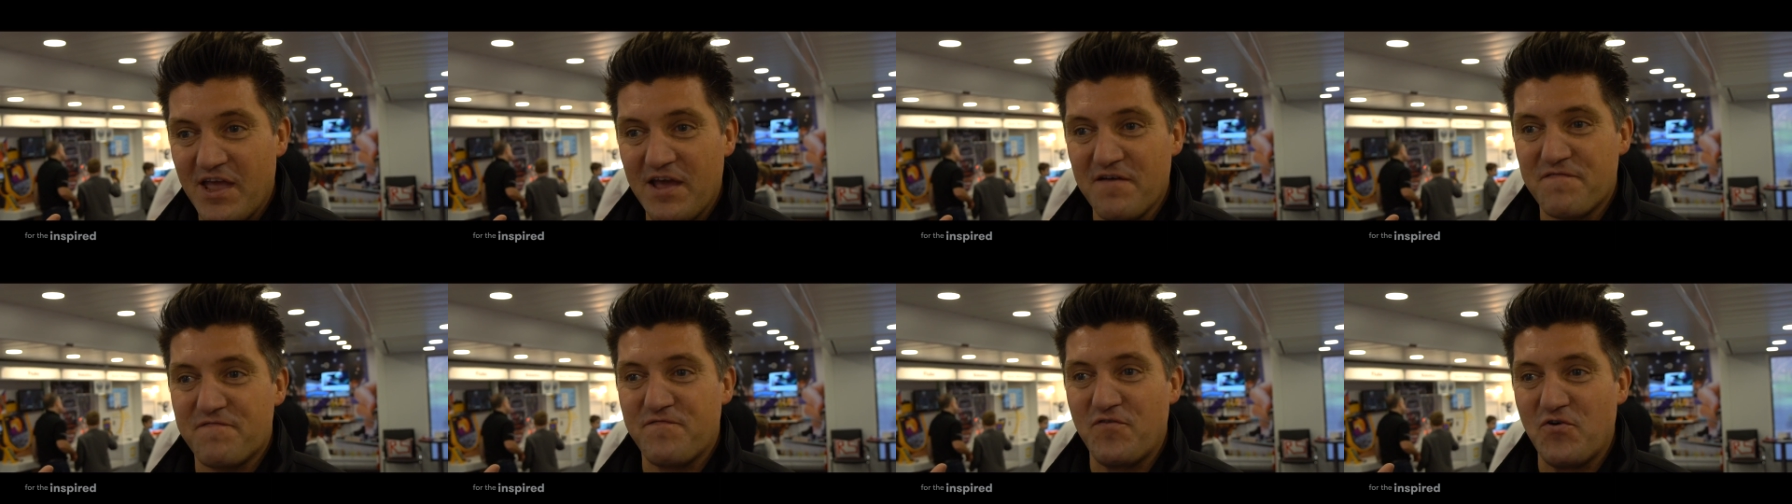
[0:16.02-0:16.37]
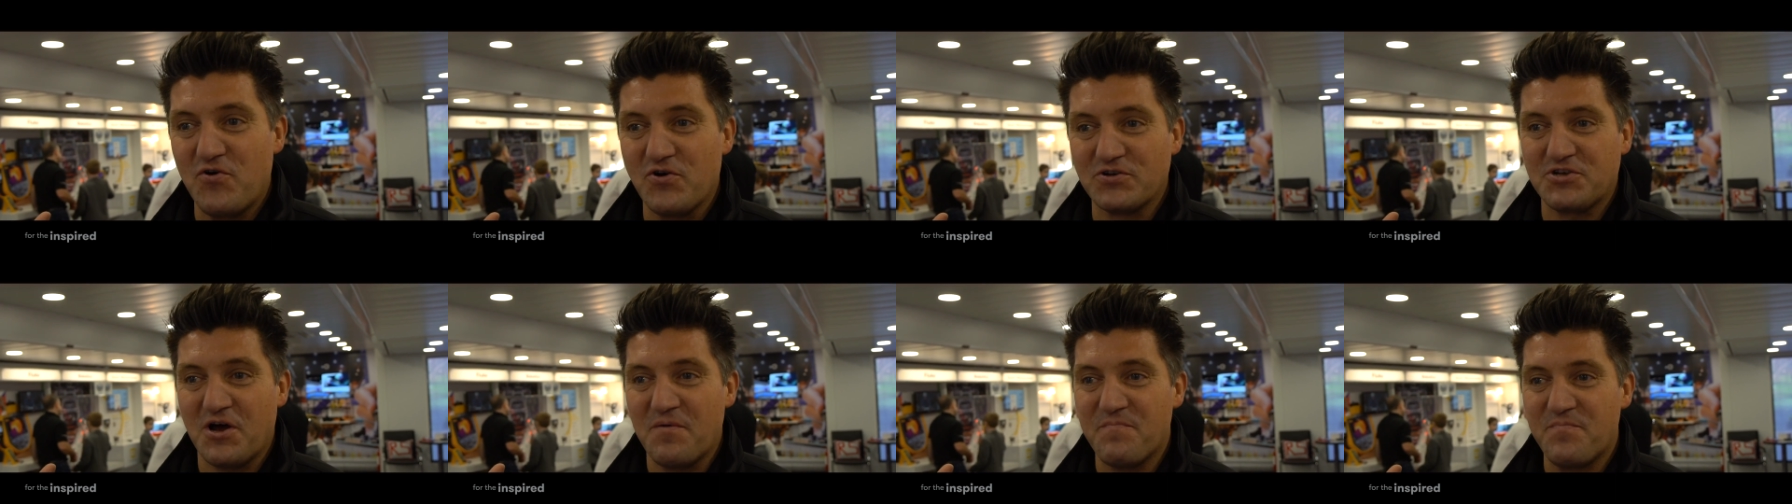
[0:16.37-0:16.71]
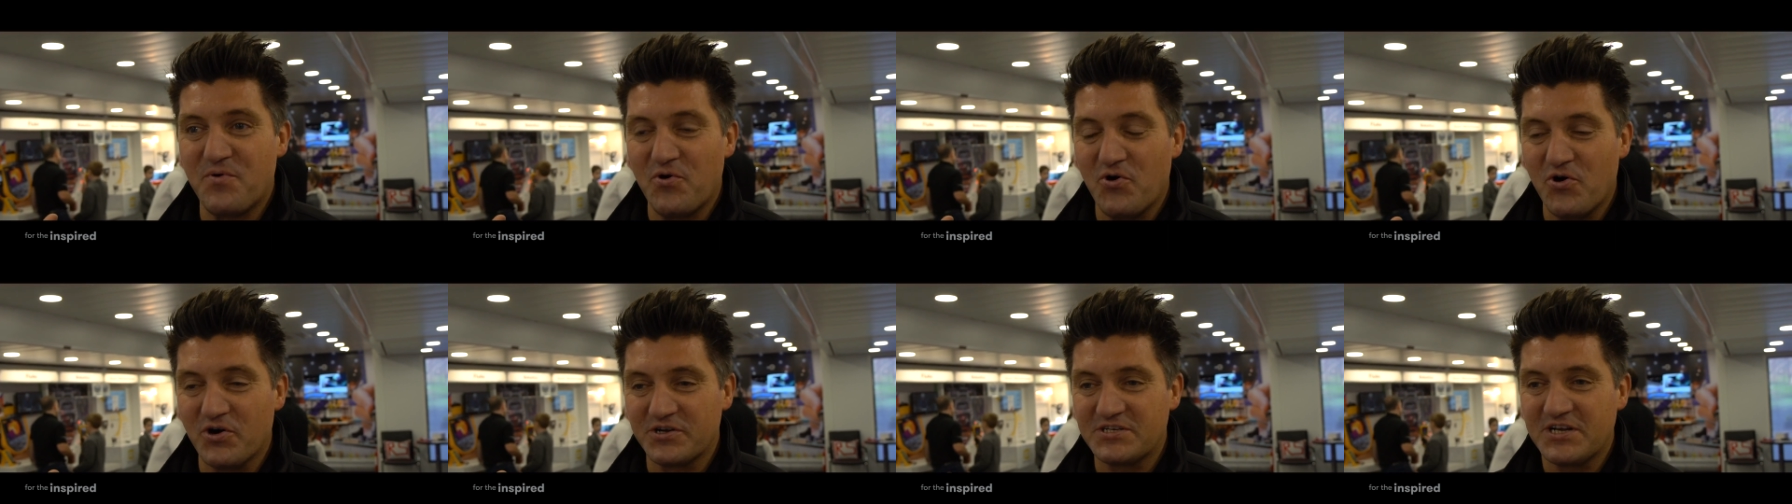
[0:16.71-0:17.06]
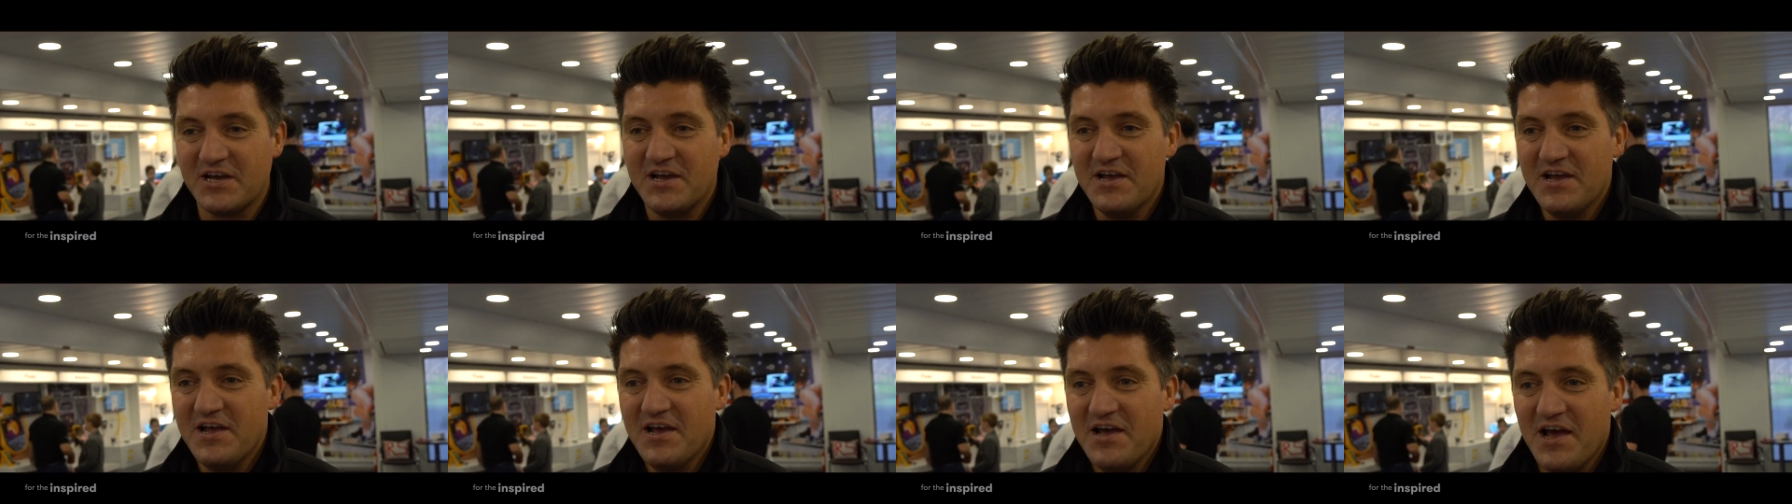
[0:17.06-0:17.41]
Year 4s on board.
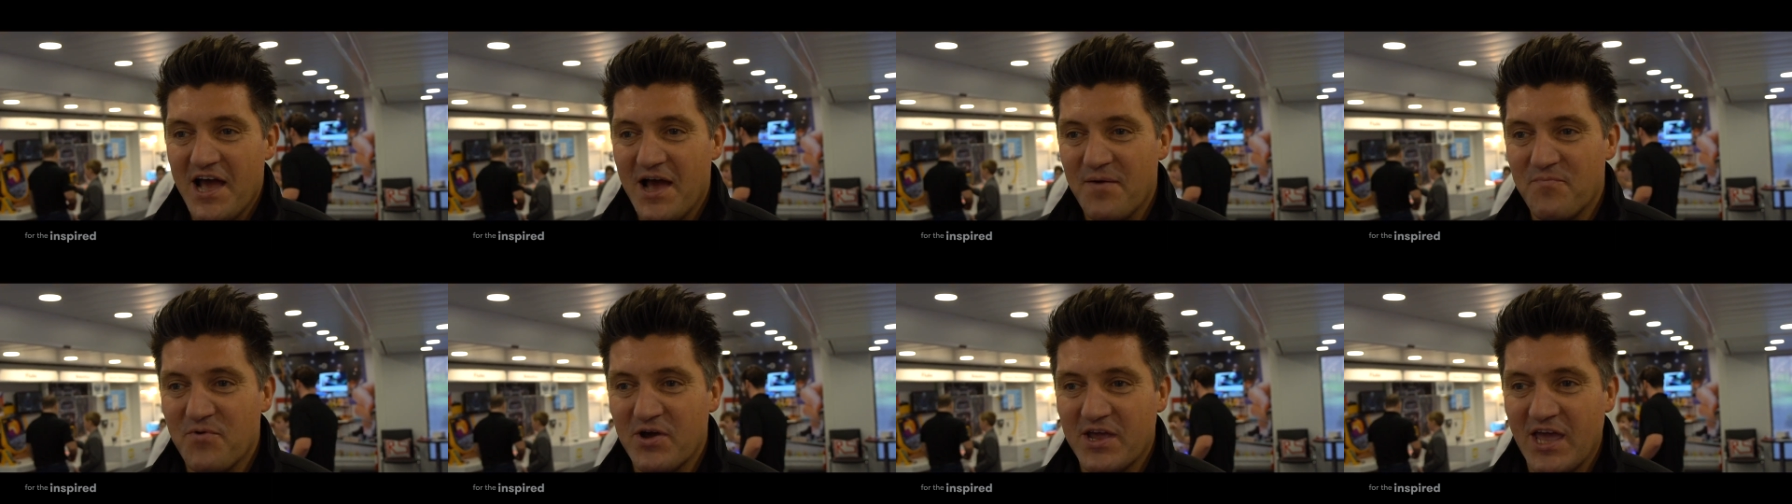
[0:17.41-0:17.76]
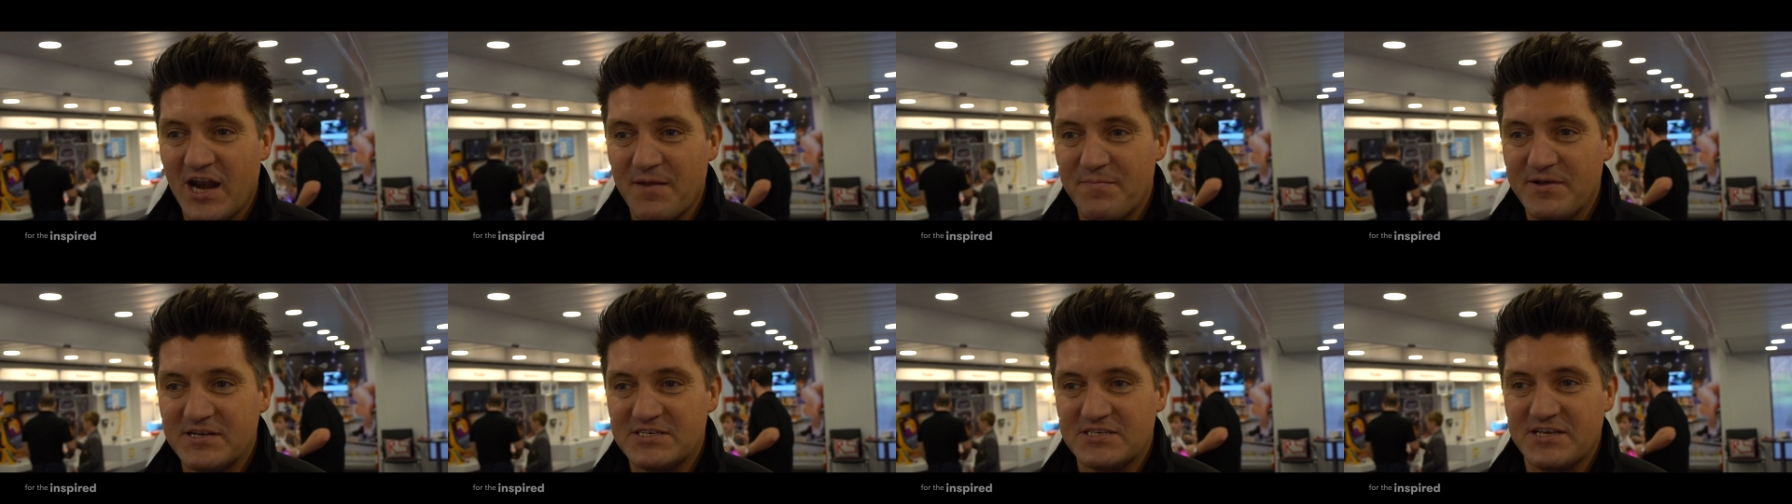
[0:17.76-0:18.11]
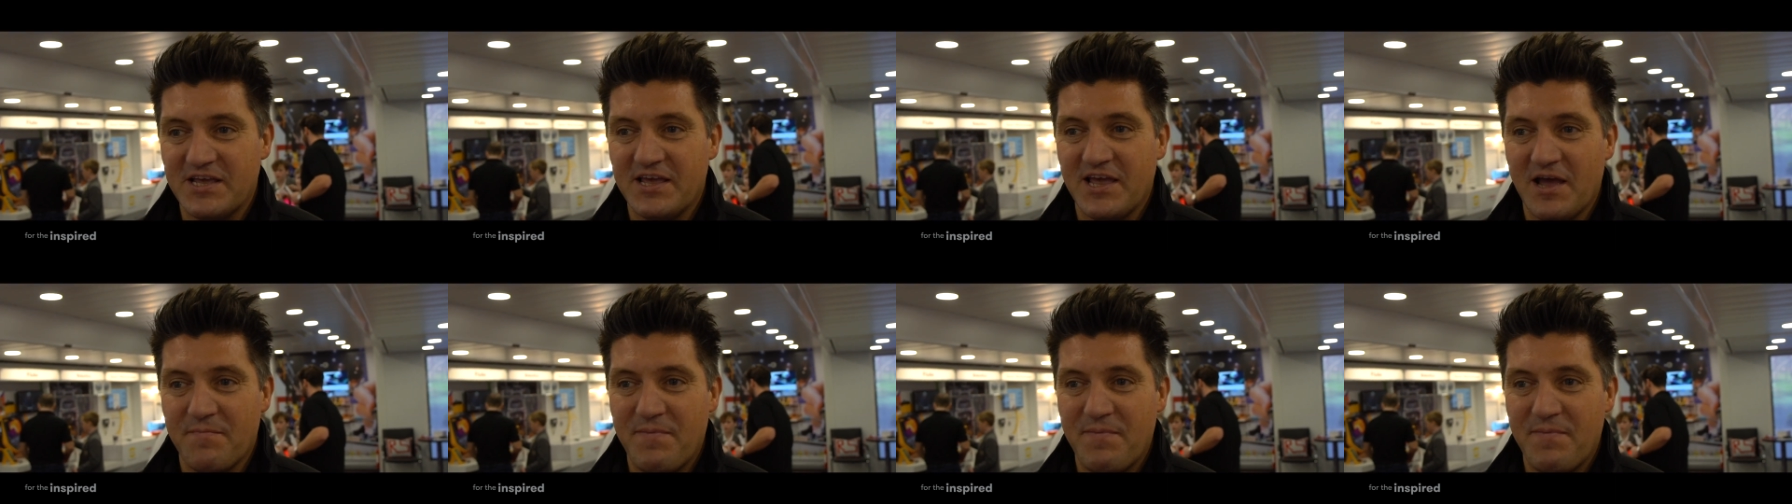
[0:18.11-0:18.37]
We're going to be seeing